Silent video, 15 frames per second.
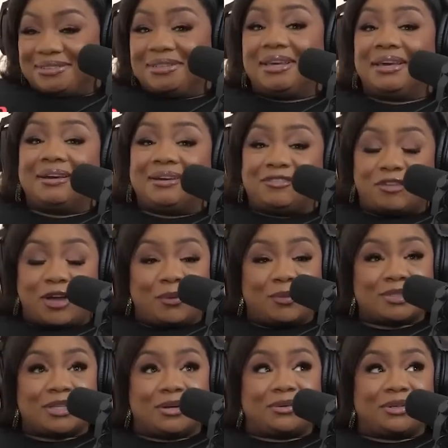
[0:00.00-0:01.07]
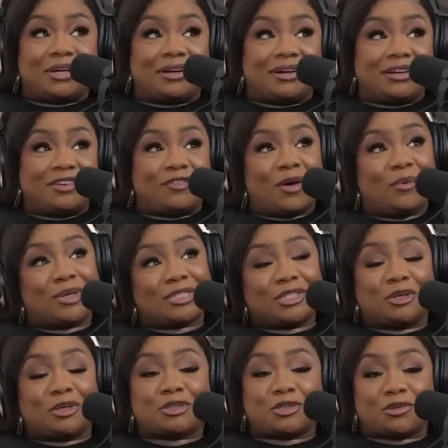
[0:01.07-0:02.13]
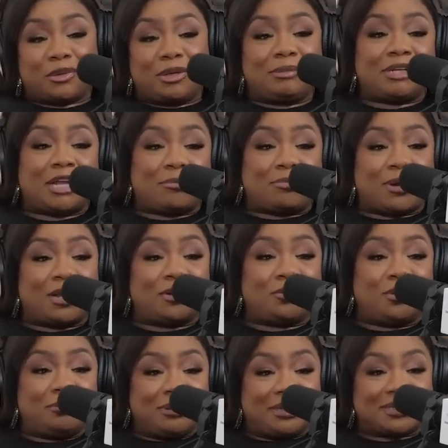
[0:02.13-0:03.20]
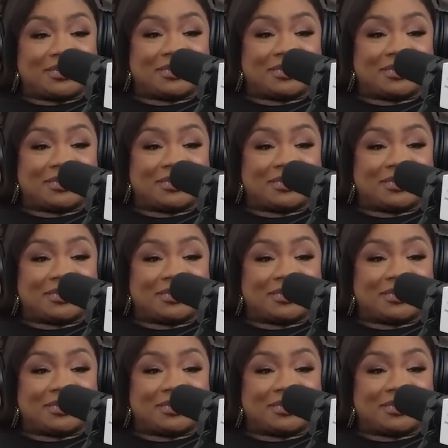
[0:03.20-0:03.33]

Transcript: Yeah, if I was on if I wasn't on streaming, I probably would be in